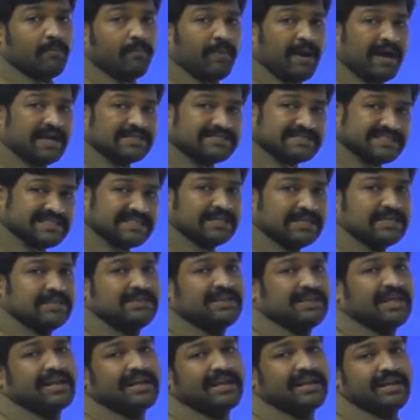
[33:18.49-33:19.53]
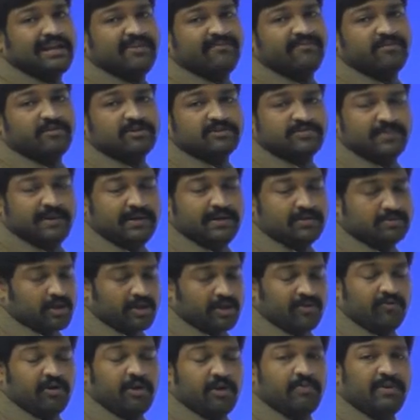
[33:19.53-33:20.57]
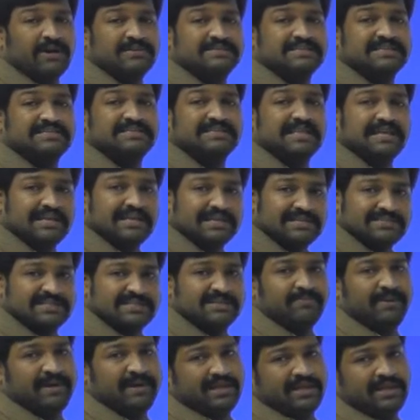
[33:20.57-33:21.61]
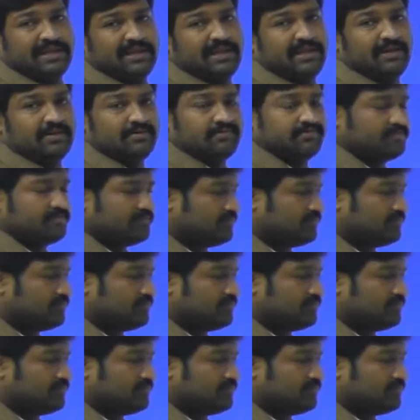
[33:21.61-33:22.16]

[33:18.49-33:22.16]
passing the we are passing the resin material.